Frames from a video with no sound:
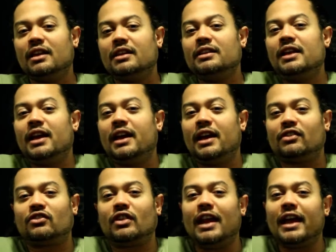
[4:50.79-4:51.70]
Yeah,
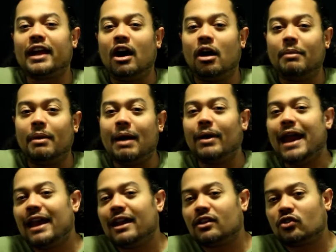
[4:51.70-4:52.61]
so like well,
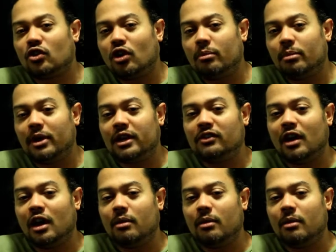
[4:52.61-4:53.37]
Alex Kurtzman is